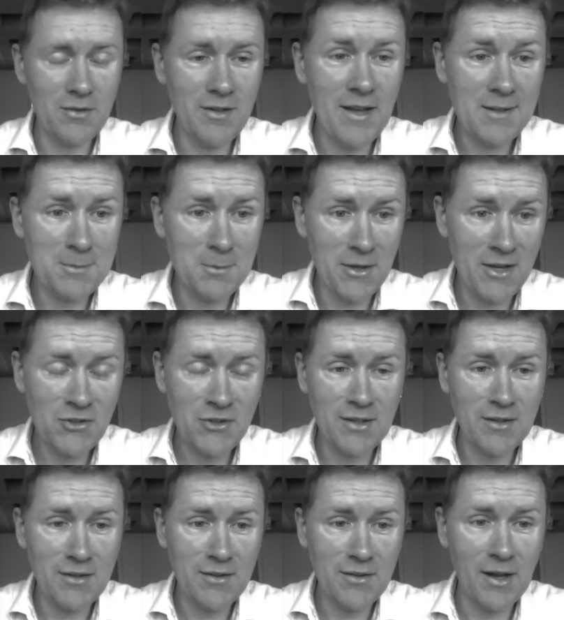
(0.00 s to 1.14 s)
the
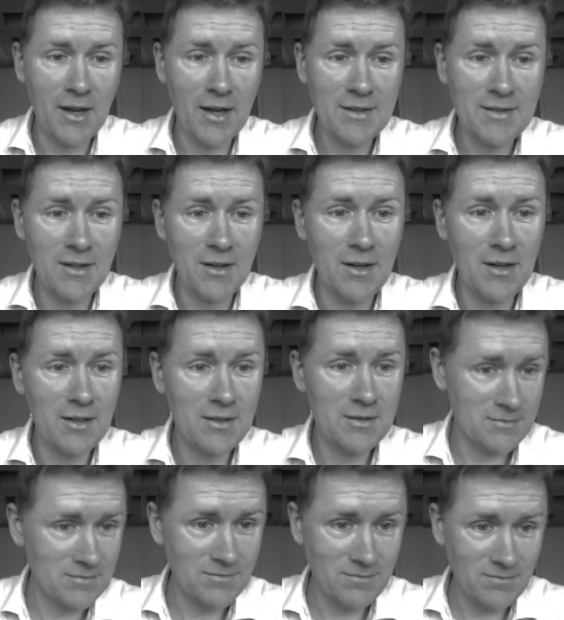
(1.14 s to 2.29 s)
explanation that um,